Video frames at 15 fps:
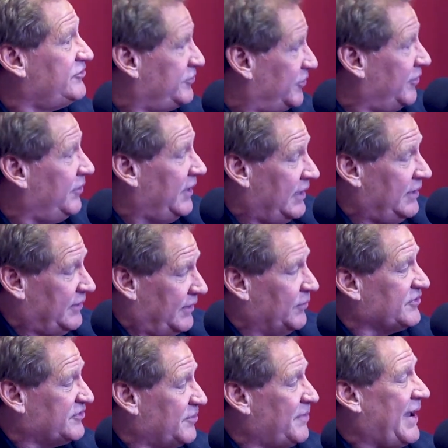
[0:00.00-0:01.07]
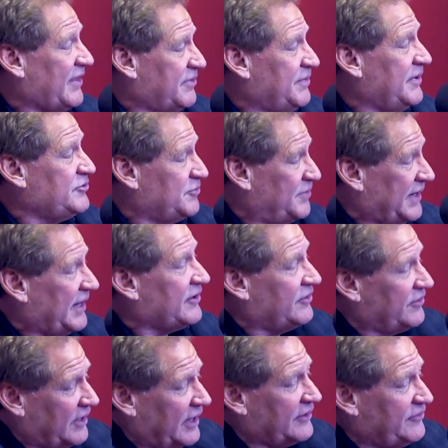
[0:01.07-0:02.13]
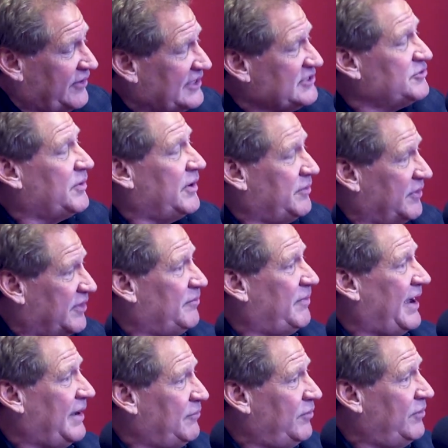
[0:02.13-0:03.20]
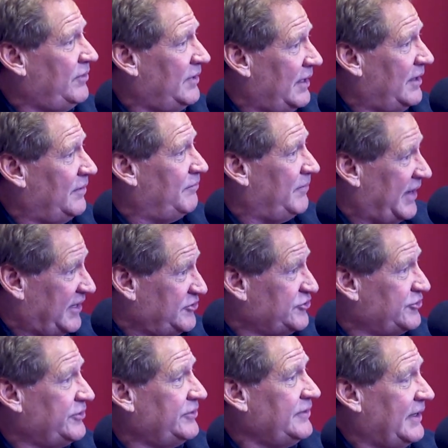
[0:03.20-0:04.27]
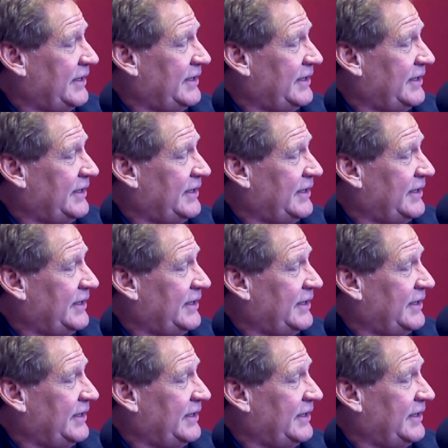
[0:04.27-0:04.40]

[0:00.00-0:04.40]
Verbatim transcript: Still okay. was a math major, but I, I graduated with a Bible major,